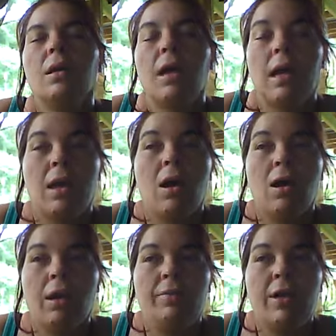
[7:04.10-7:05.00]
And
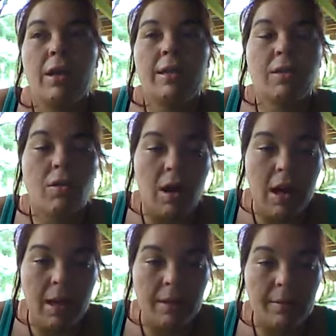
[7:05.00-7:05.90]
all I've done is
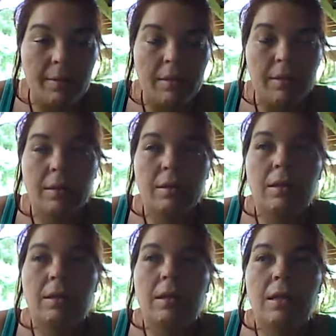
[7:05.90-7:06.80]
cry.
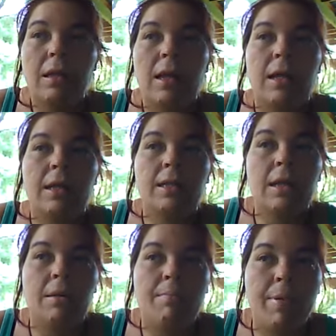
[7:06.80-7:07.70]
It is
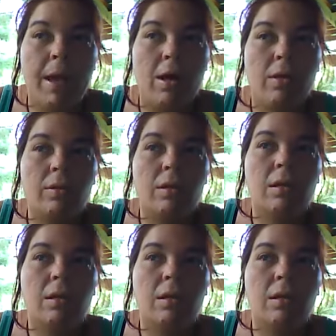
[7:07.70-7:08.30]
about